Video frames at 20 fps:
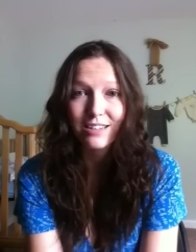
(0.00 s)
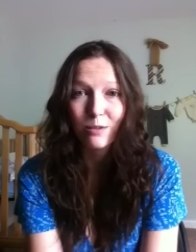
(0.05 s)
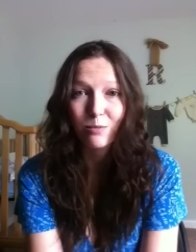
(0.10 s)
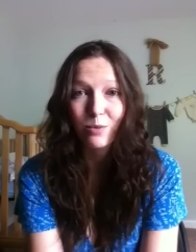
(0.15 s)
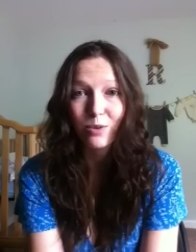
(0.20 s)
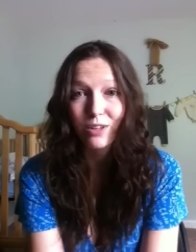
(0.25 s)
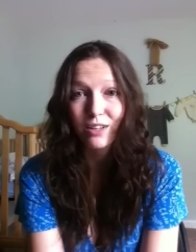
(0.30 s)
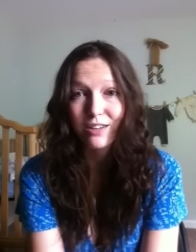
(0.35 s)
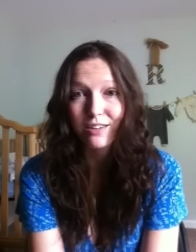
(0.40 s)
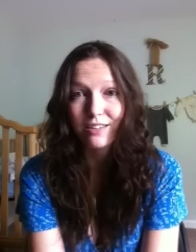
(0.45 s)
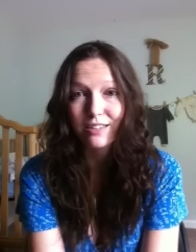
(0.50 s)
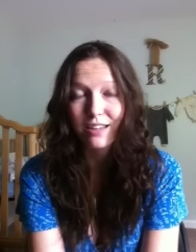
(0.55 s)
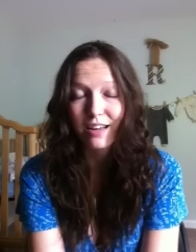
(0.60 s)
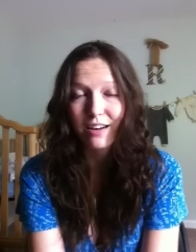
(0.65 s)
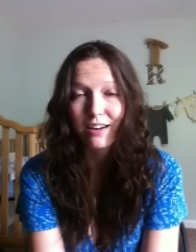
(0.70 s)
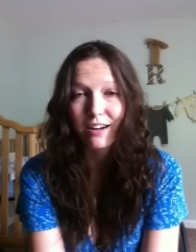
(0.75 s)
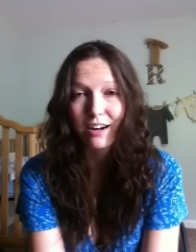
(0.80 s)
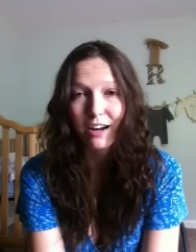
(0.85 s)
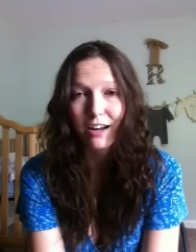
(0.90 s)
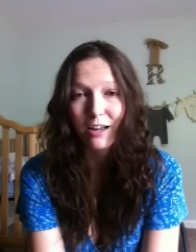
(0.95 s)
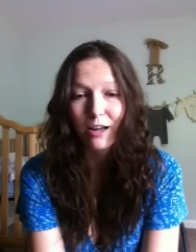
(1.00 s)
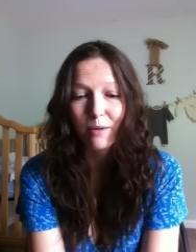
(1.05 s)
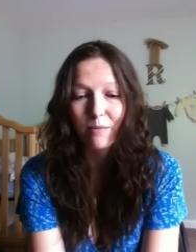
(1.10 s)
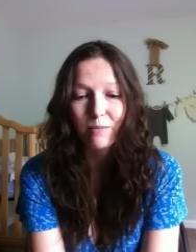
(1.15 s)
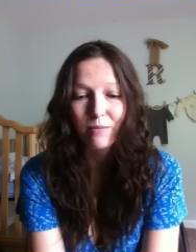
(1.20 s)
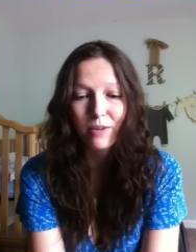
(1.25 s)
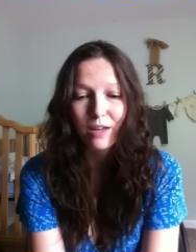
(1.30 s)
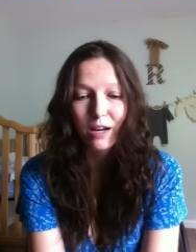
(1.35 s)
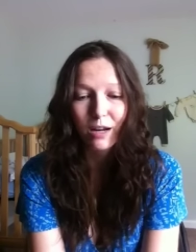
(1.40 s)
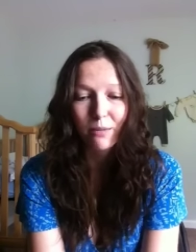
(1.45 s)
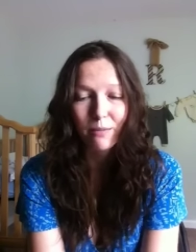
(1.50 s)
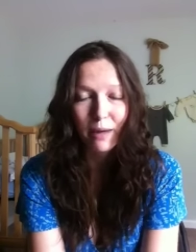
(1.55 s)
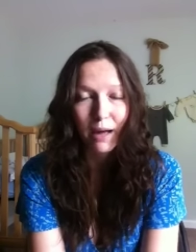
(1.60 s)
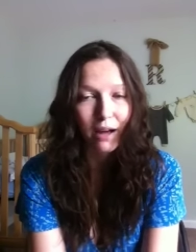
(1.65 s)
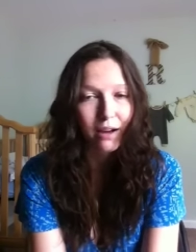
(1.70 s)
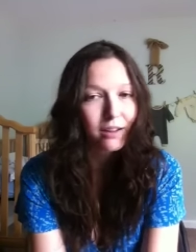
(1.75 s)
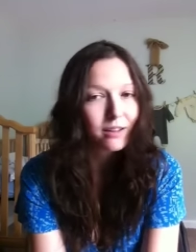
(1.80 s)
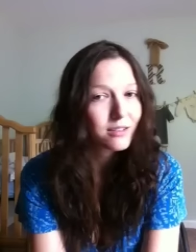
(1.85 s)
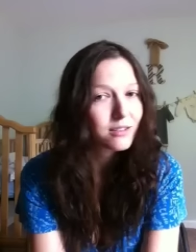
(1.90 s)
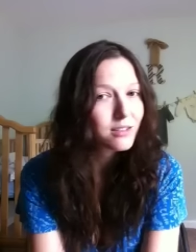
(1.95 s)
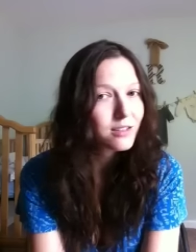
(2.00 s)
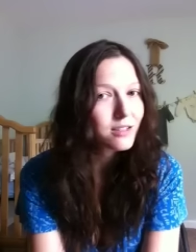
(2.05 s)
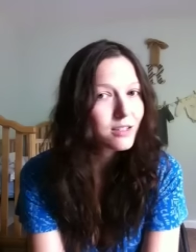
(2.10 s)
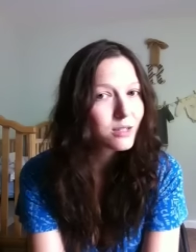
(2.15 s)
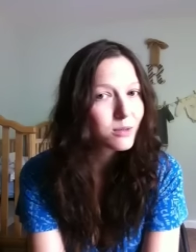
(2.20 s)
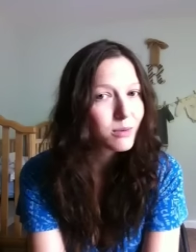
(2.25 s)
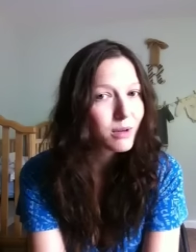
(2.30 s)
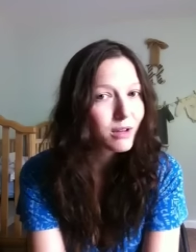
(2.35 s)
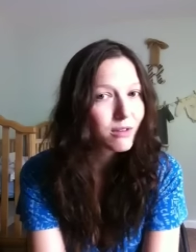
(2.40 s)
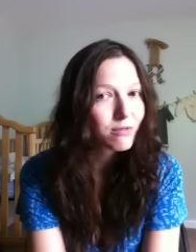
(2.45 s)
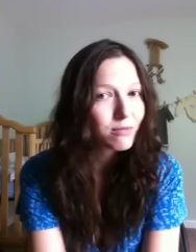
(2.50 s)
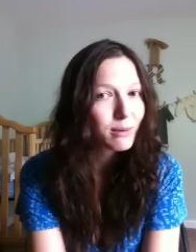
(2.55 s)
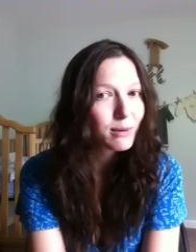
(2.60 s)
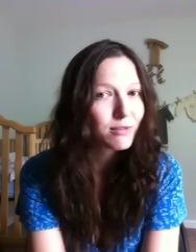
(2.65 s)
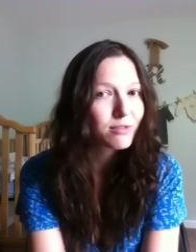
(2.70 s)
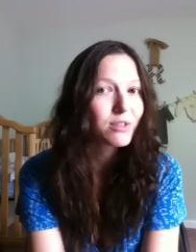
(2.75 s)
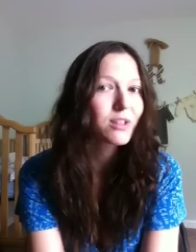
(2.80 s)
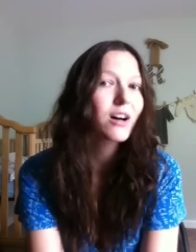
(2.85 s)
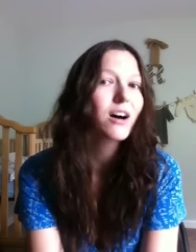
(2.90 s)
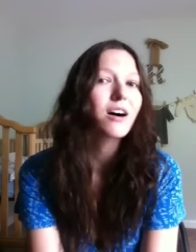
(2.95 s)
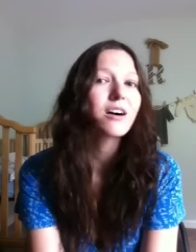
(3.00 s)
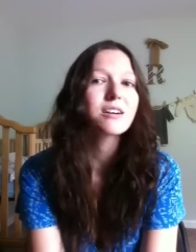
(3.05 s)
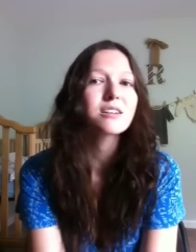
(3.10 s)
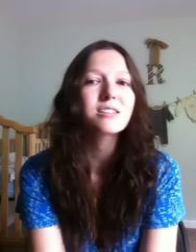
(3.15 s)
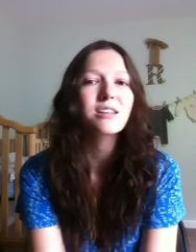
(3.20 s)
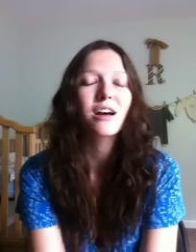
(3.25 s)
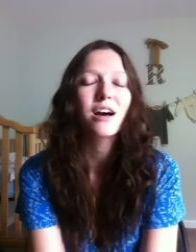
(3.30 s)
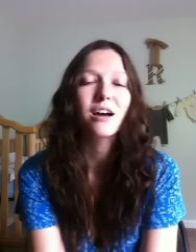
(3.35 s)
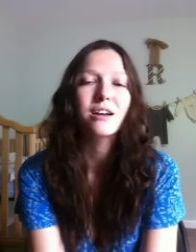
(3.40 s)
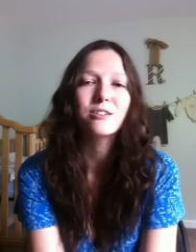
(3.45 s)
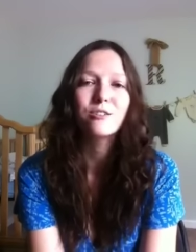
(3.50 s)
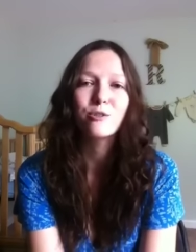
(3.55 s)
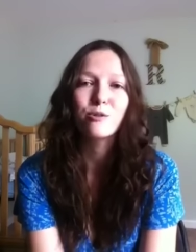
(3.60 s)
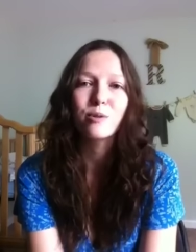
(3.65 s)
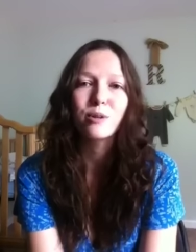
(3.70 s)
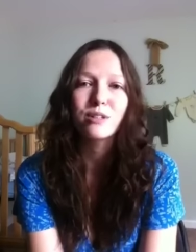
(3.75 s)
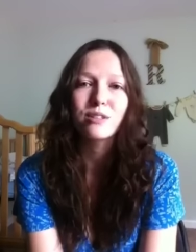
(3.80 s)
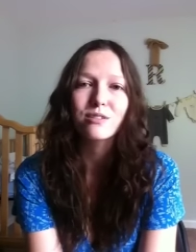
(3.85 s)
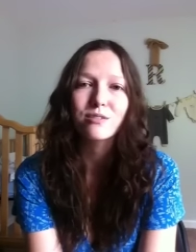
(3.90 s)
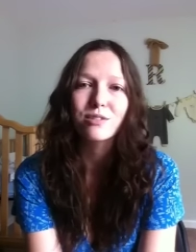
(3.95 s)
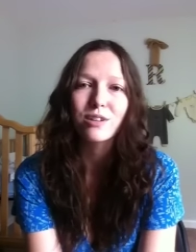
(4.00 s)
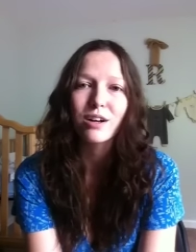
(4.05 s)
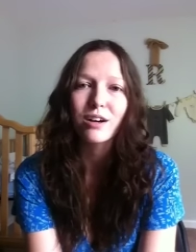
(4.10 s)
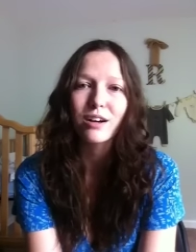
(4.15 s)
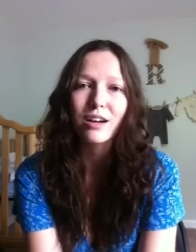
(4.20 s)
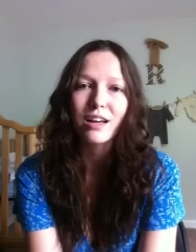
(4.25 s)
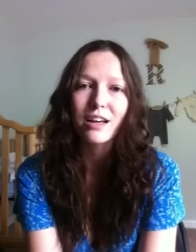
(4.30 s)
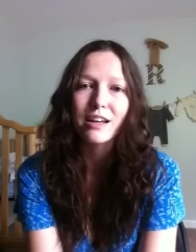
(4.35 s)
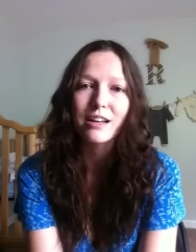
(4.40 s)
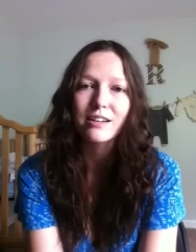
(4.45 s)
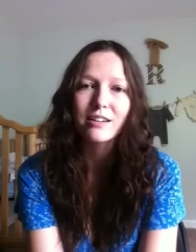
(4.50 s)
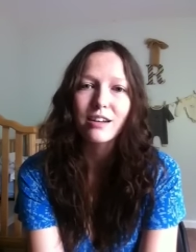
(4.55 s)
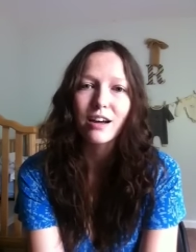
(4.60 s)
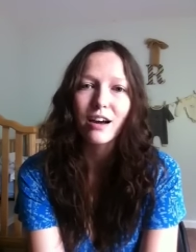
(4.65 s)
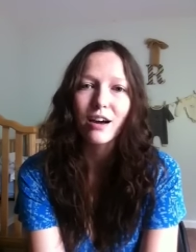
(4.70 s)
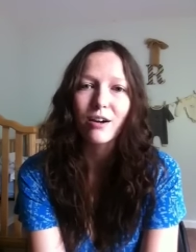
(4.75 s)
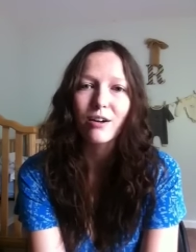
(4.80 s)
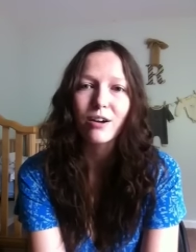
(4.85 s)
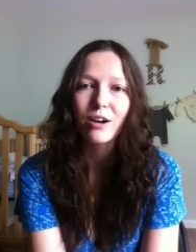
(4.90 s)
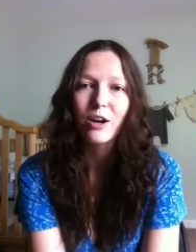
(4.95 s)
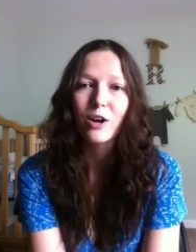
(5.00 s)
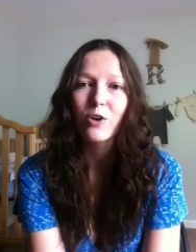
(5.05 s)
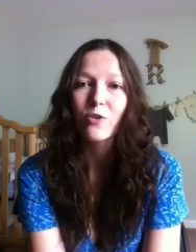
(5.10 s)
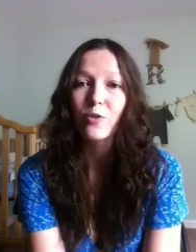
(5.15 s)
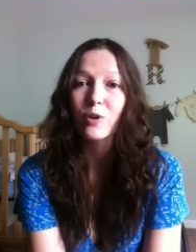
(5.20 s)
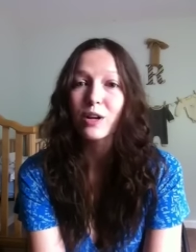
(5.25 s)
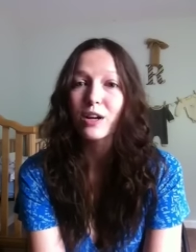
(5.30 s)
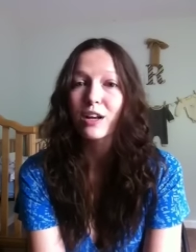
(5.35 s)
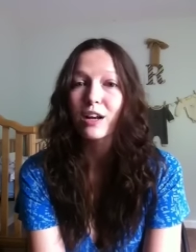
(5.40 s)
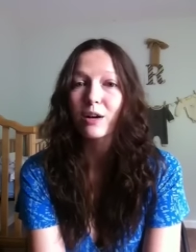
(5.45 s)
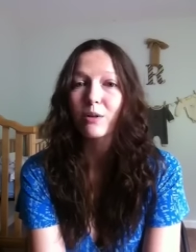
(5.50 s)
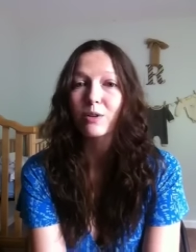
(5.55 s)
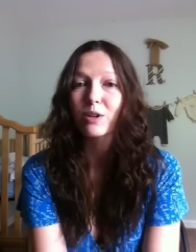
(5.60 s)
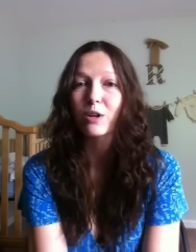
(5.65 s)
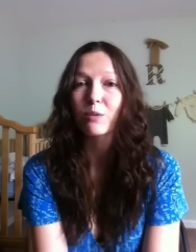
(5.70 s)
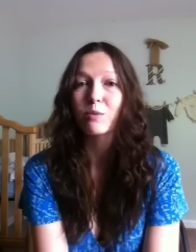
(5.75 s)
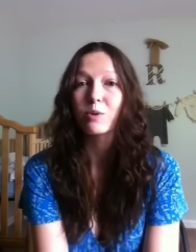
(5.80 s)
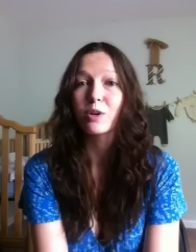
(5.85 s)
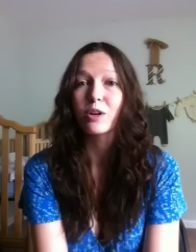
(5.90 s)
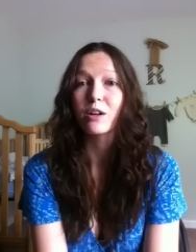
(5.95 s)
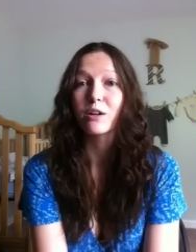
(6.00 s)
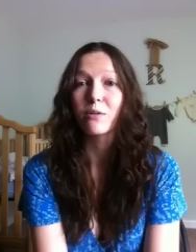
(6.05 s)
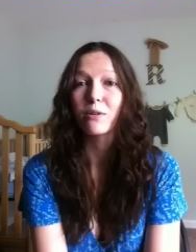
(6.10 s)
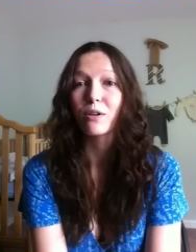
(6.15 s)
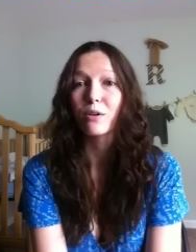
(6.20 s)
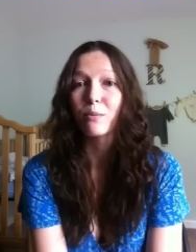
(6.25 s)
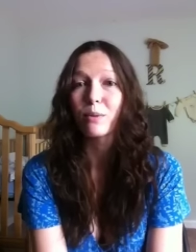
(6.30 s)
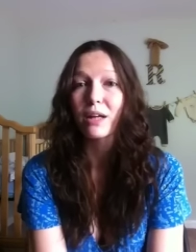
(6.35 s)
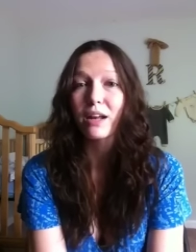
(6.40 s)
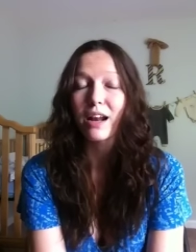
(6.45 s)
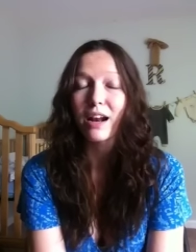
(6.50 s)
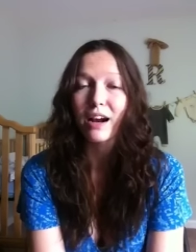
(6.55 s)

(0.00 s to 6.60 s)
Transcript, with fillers: I'm really excited. I am getting back into the swing of my vlogs. I do want to vlog and uh, reconnect with the community a little bit.